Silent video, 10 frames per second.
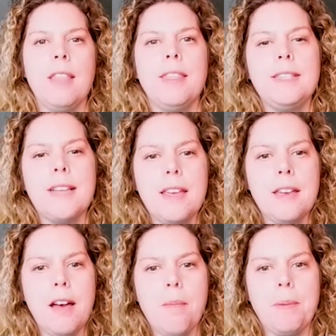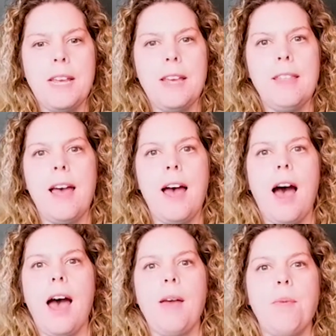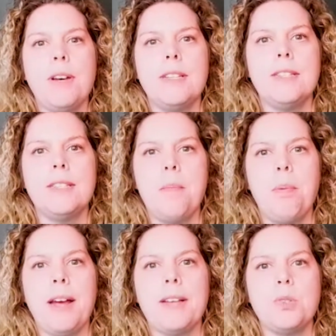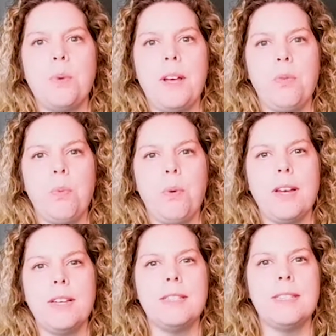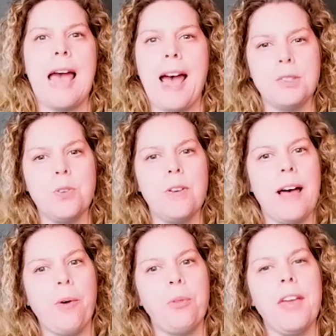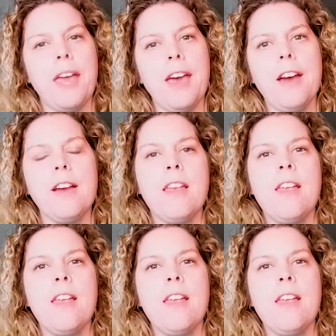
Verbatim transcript: The second company that I was impressed with was Askel Healthcare.